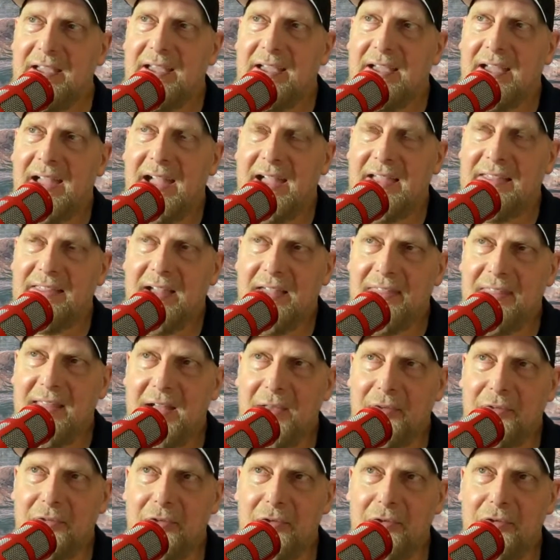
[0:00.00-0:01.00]
Right. And
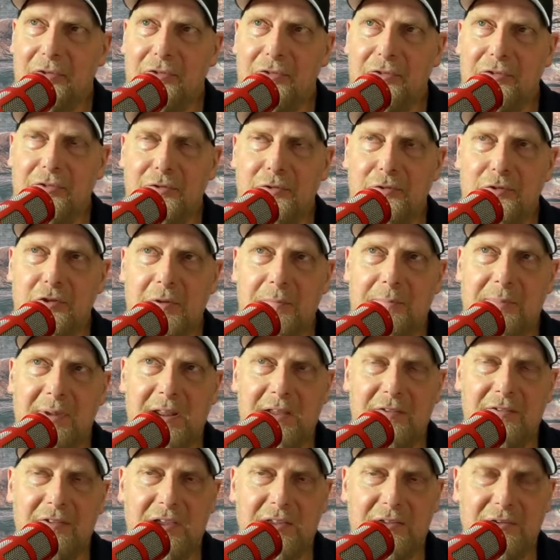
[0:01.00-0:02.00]
that's the
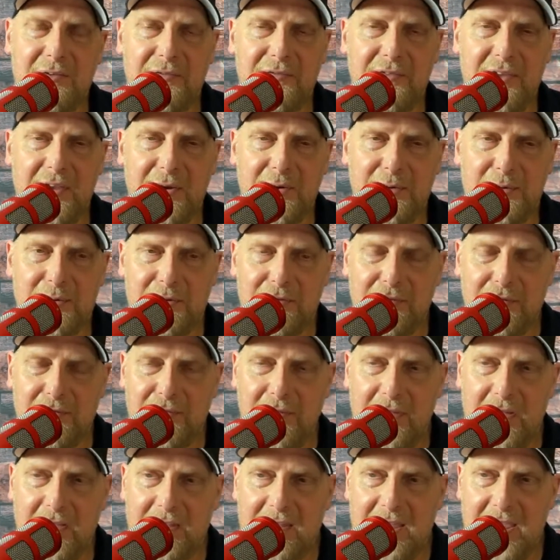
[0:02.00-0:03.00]
stupidity, the fickleness
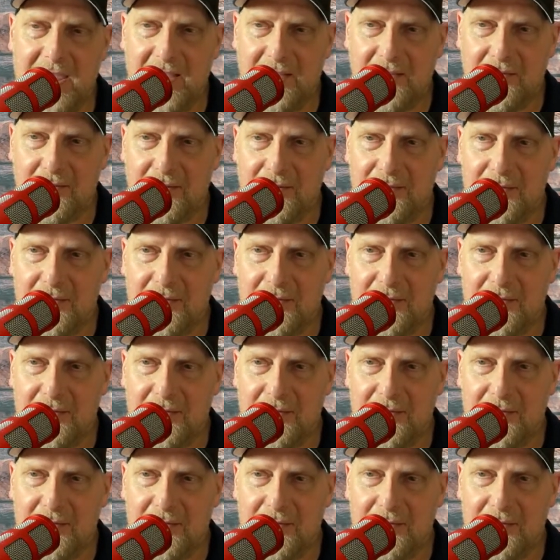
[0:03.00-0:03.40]
of our nature.